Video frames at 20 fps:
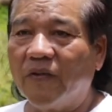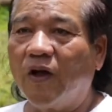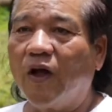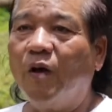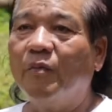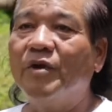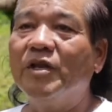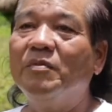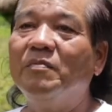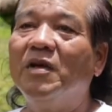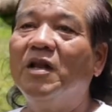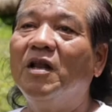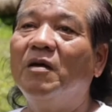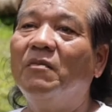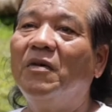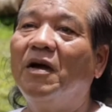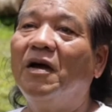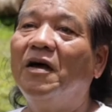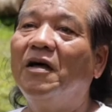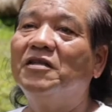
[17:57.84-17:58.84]
how many
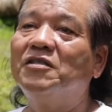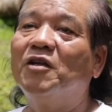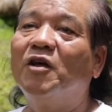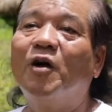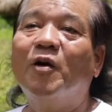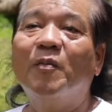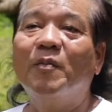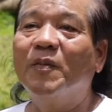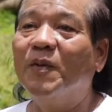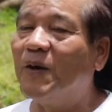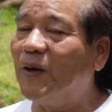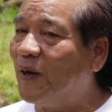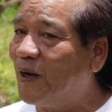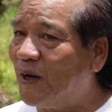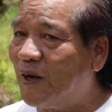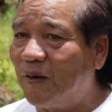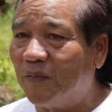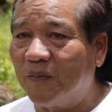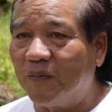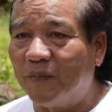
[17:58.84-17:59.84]
millibars, how
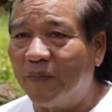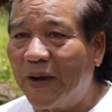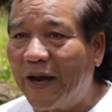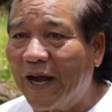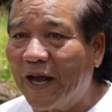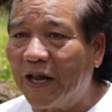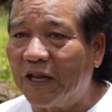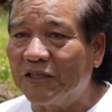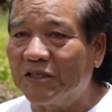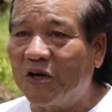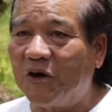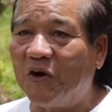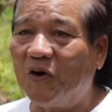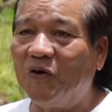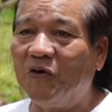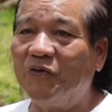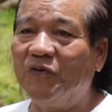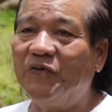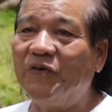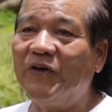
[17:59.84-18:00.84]
many um, miles
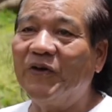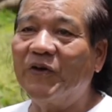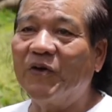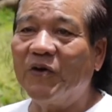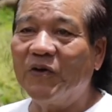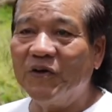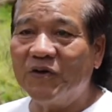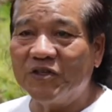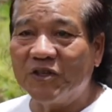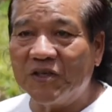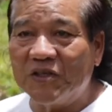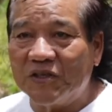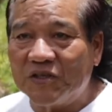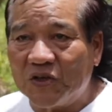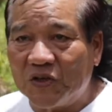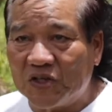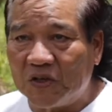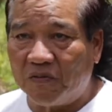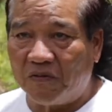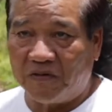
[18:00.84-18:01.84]
off and conditions.
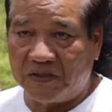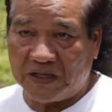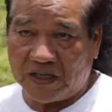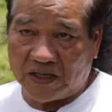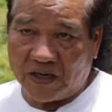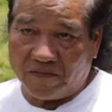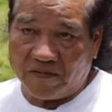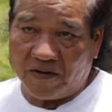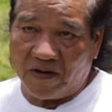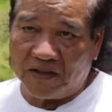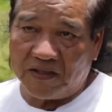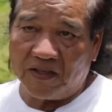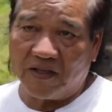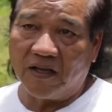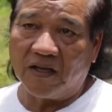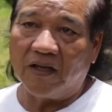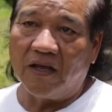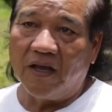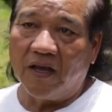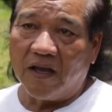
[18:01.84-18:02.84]
So some of us take time to
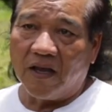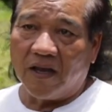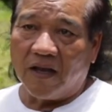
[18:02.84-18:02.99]
listen to that.